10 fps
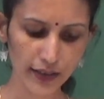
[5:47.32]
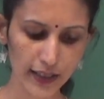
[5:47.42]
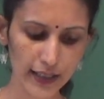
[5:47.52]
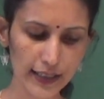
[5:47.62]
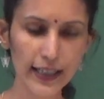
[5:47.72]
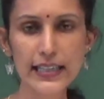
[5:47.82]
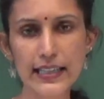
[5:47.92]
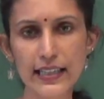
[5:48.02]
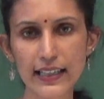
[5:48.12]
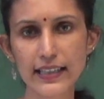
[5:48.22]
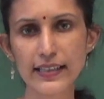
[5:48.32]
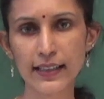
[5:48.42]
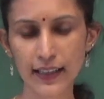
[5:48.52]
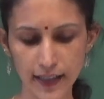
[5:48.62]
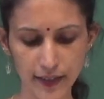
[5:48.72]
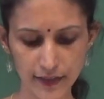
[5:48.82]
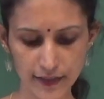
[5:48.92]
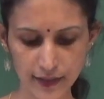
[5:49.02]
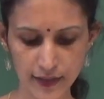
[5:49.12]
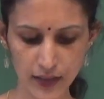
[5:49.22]
in 1999.
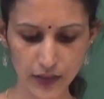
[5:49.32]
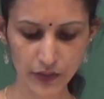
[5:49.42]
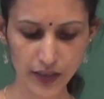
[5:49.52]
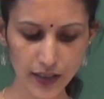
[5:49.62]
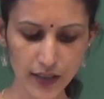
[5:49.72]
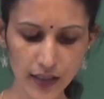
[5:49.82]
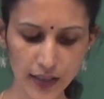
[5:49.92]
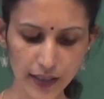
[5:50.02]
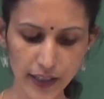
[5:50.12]
Okay,